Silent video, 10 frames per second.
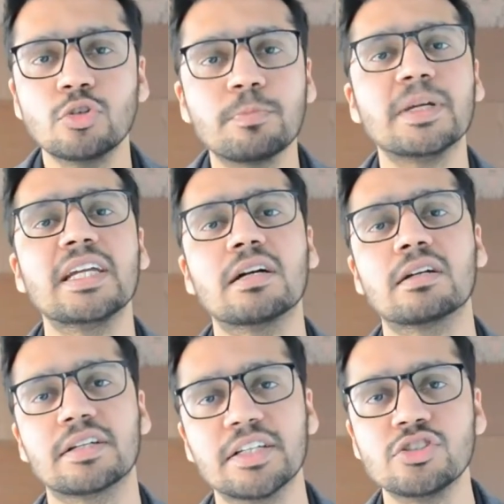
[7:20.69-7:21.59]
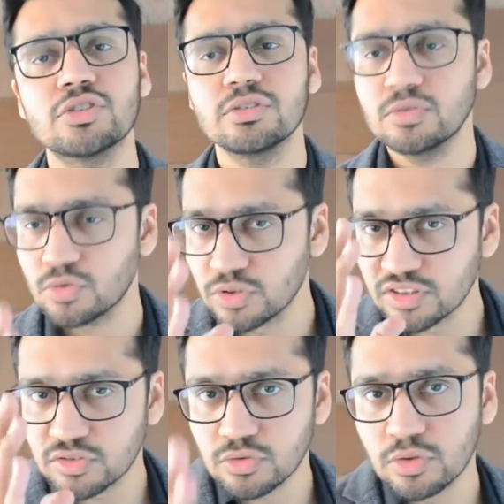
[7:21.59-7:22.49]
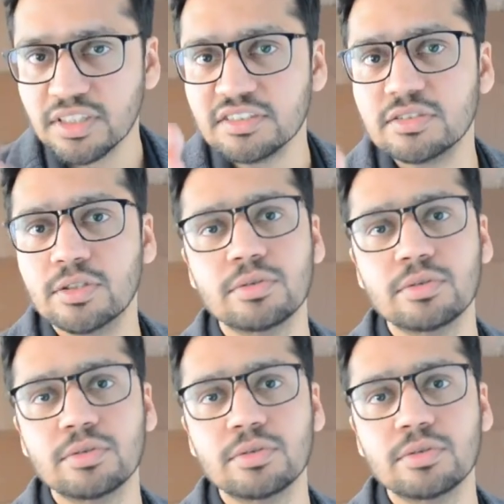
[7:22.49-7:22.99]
to pay our attention to the students'